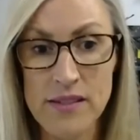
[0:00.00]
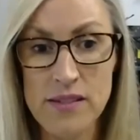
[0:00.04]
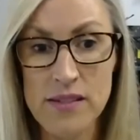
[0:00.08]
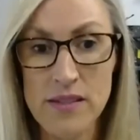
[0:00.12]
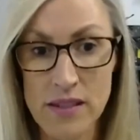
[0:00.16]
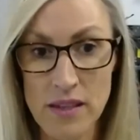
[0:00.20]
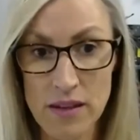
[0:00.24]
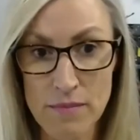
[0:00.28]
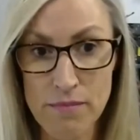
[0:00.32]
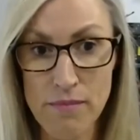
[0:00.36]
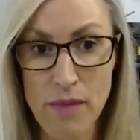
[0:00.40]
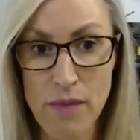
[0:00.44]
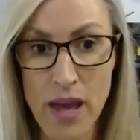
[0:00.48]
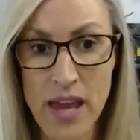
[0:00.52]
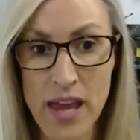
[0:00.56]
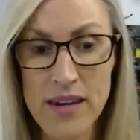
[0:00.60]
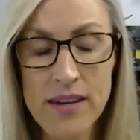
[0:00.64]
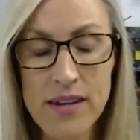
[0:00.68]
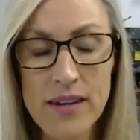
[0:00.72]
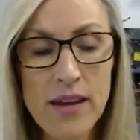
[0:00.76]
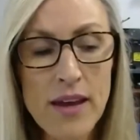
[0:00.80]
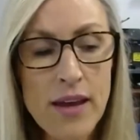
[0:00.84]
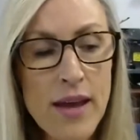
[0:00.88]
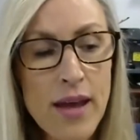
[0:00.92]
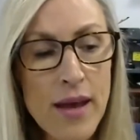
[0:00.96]
than
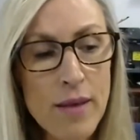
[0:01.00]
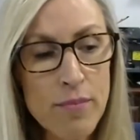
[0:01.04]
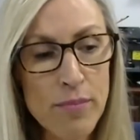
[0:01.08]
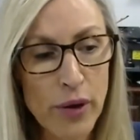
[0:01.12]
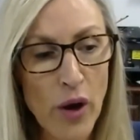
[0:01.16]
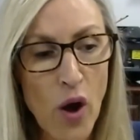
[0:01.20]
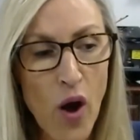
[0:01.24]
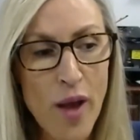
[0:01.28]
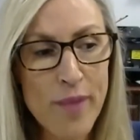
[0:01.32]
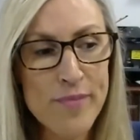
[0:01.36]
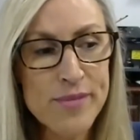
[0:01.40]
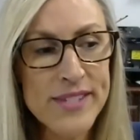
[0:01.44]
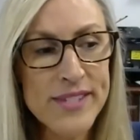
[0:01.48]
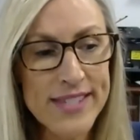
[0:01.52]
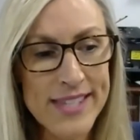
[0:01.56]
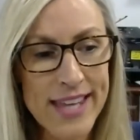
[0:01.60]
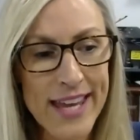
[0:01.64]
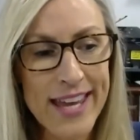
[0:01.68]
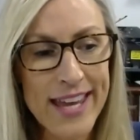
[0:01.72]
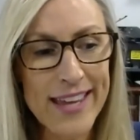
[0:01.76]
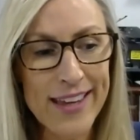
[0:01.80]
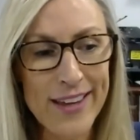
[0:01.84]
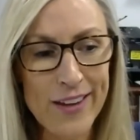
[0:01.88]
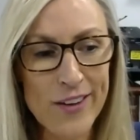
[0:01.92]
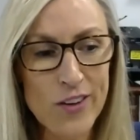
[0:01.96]
men, but I'm
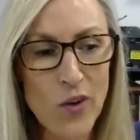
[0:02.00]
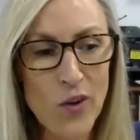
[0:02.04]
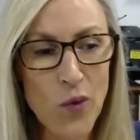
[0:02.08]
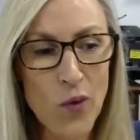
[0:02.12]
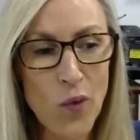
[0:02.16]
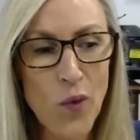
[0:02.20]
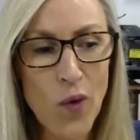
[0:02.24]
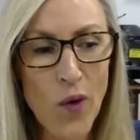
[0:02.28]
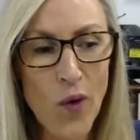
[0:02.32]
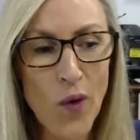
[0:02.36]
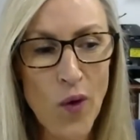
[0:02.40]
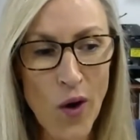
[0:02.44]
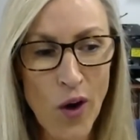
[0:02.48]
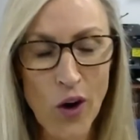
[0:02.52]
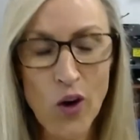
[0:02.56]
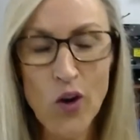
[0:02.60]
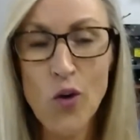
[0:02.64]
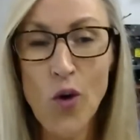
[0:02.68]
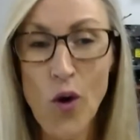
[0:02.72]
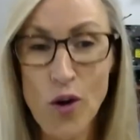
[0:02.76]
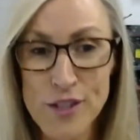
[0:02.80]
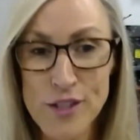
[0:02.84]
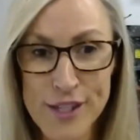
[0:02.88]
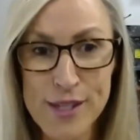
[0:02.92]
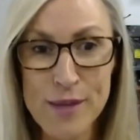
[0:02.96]
seeing it
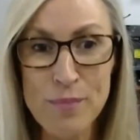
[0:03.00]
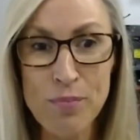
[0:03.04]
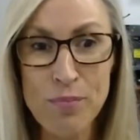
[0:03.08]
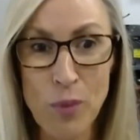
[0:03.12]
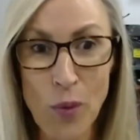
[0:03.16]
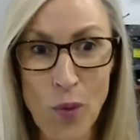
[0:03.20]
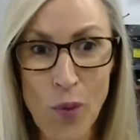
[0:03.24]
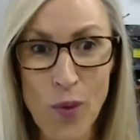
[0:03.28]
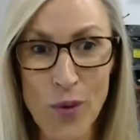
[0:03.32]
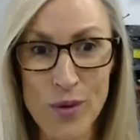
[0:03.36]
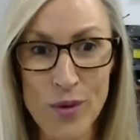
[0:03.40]
across the board.